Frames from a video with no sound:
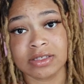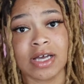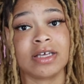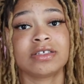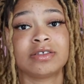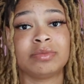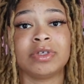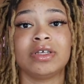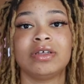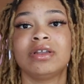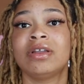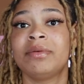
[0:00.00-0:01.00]
attached to
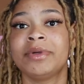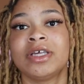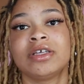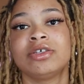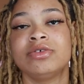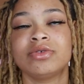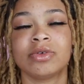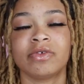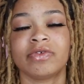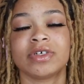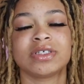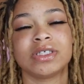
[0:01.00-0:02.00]
me. Let me get used to
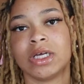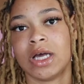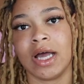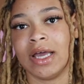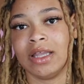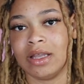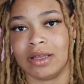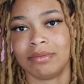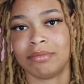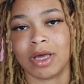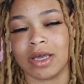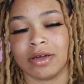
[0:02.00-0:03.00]
it first. Yeah, I ain't
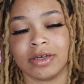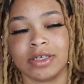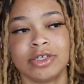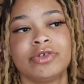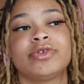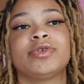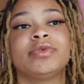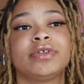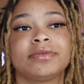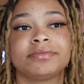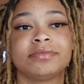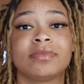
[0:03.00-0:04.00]
let my hair get used to
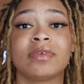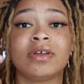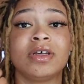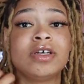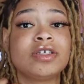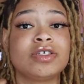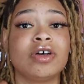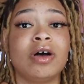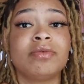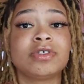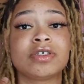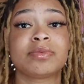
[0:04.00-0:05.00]
it. So
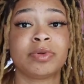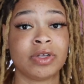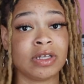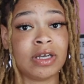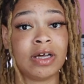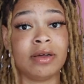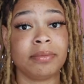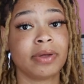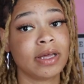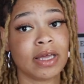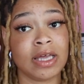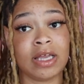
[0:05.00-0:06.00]
I would just pull it up,
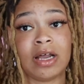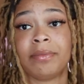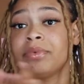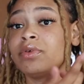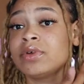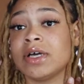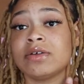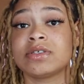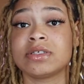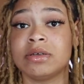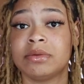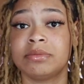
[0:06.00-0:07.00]
and I pulled out
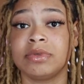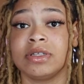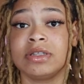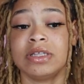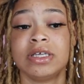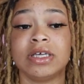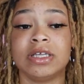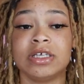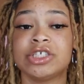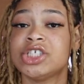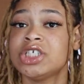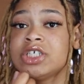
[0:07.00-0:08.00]
some then,
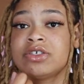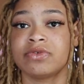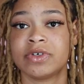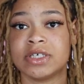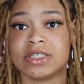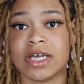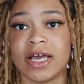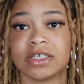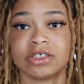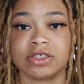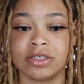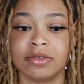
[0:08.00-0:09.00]
and she just
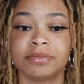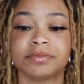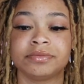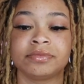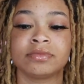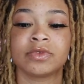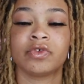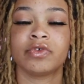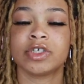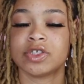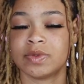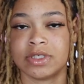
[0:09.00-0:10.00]
reattached them,
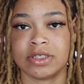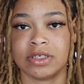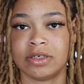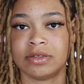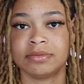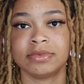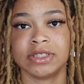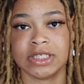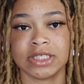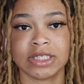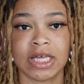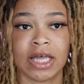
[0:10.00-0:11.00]
retwisted them,
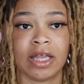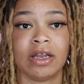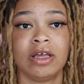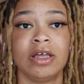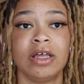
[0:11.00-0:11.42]
did that.